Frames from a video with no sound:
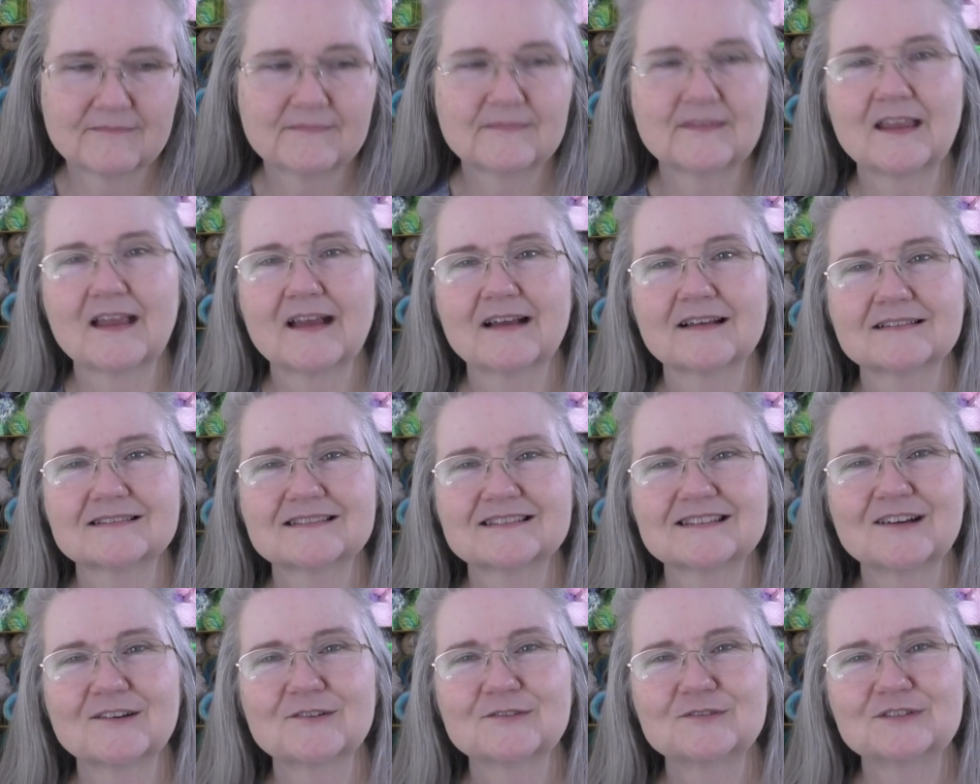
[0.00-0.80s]
yeah.
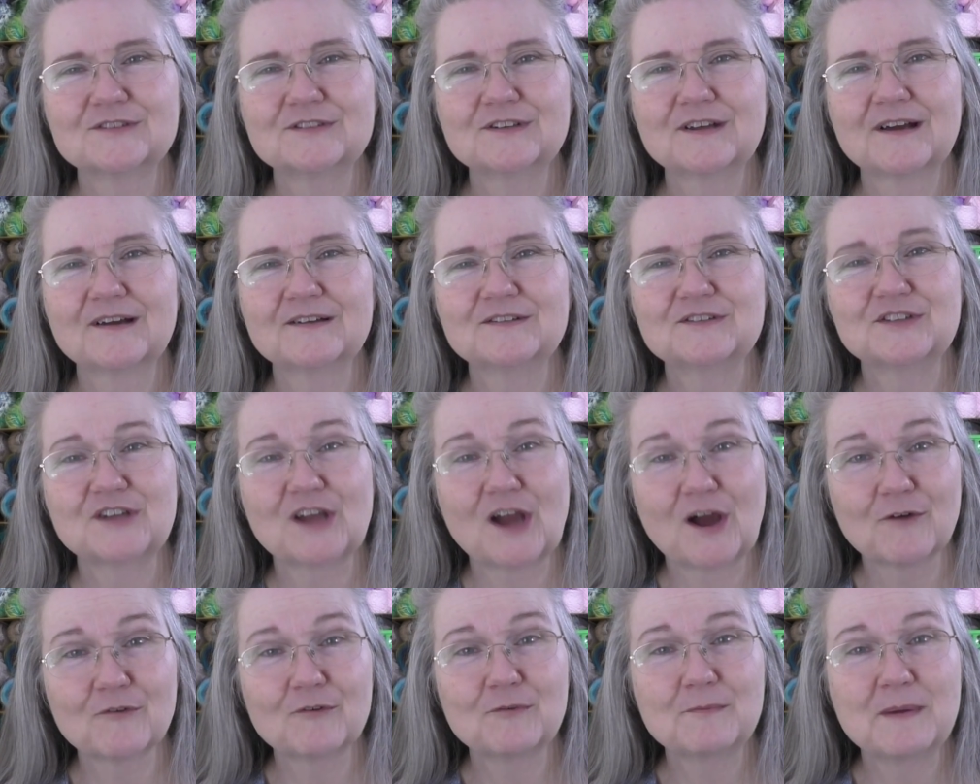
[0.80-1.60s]
So, uh, do
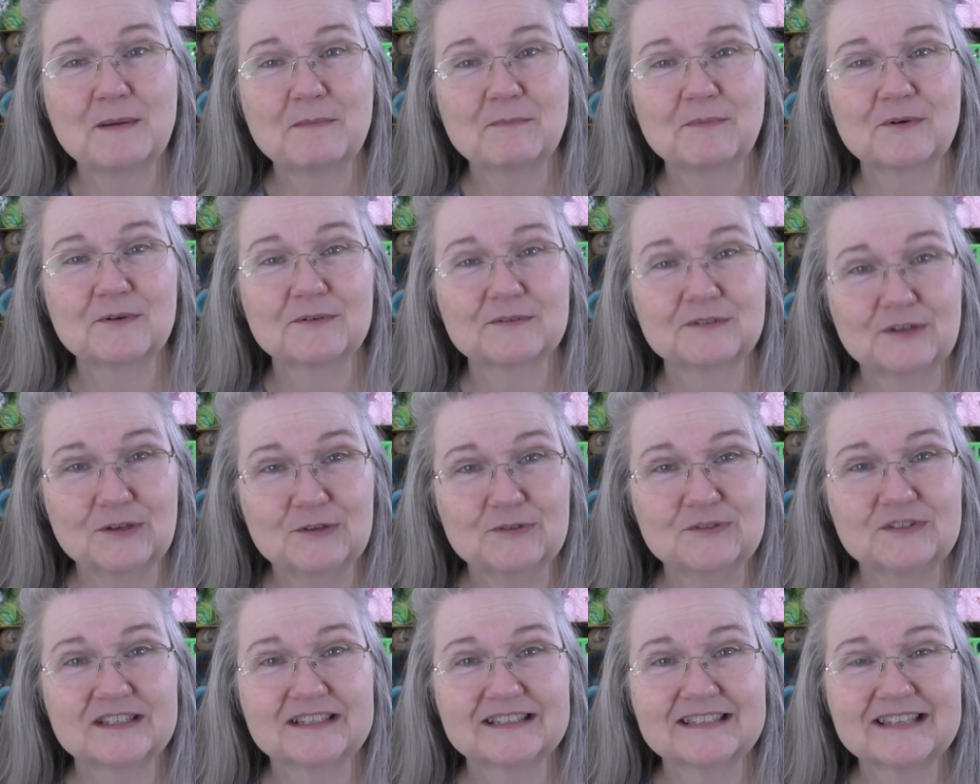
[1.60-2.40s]
y'all remember
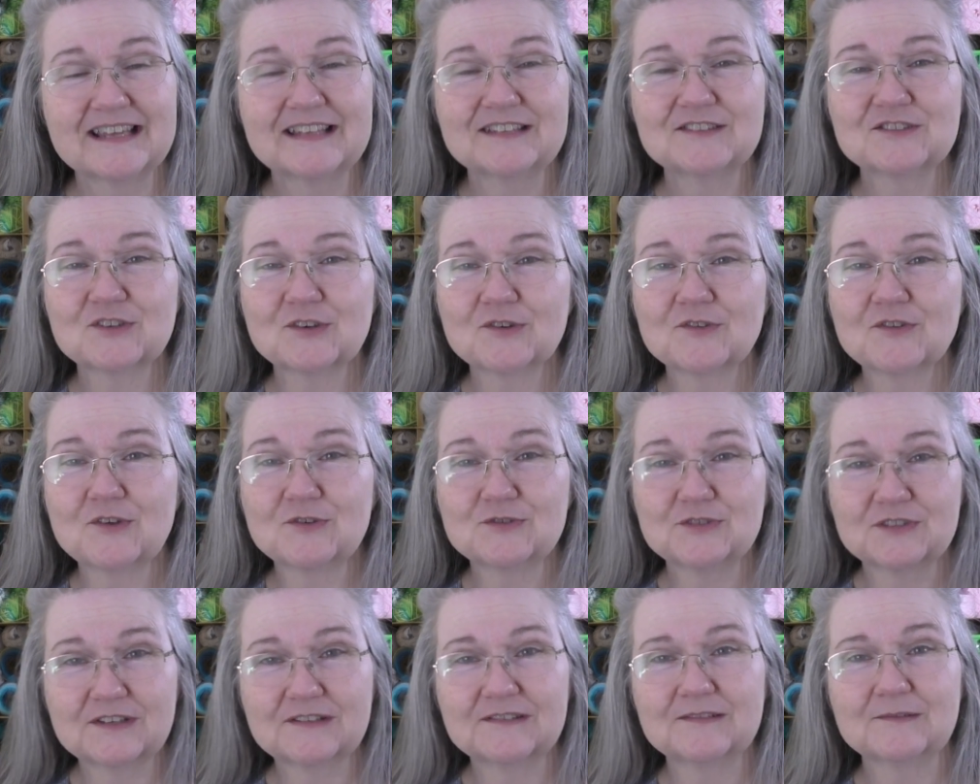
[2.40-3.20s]
using tinsel?
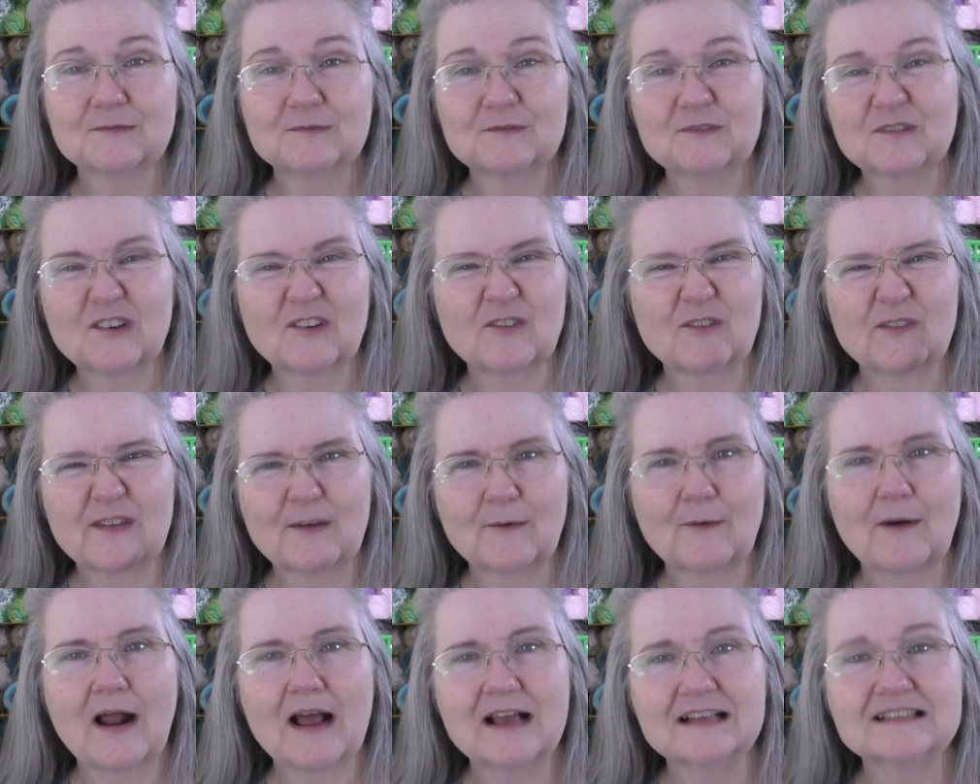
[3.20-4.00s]
Those and they,
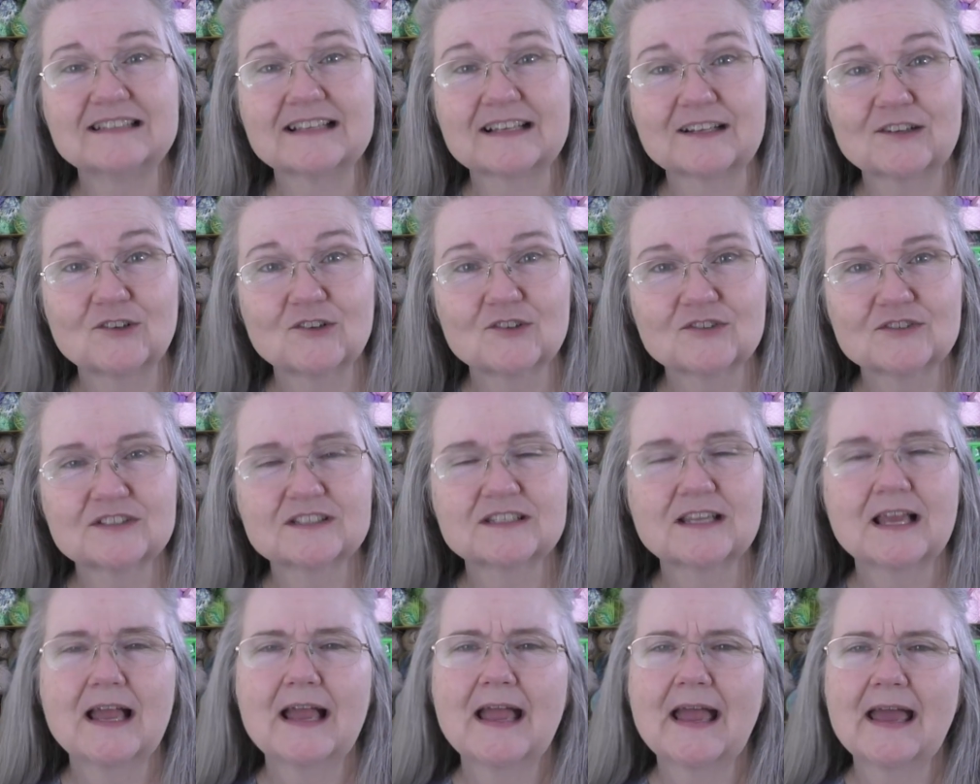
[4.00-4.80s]
they were
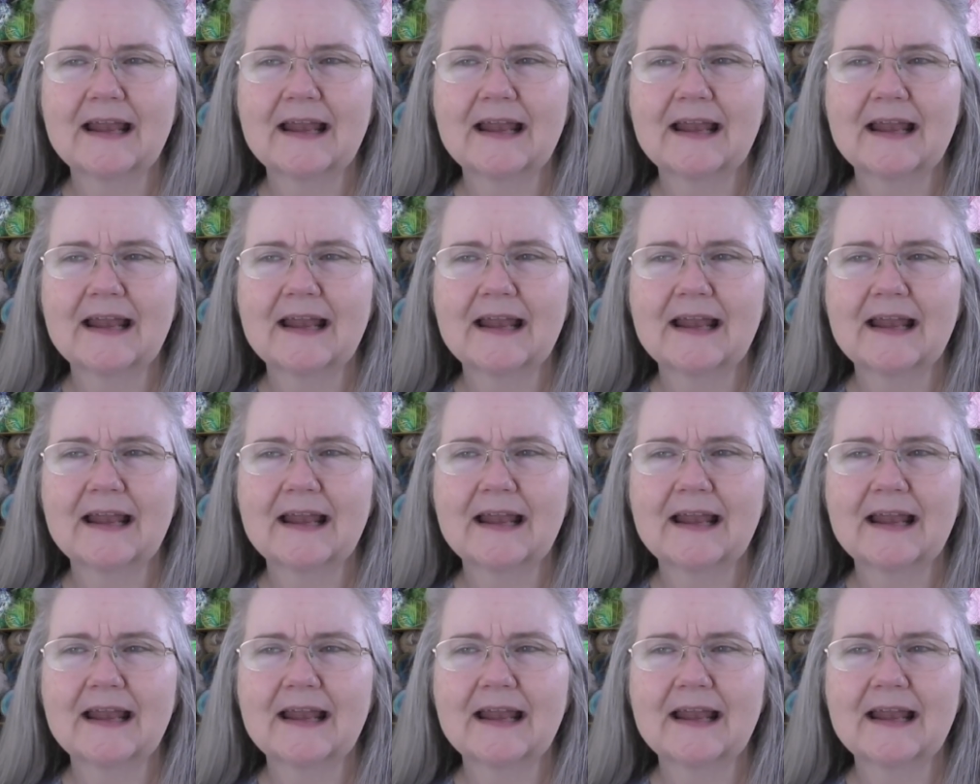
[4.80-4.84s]
icicles.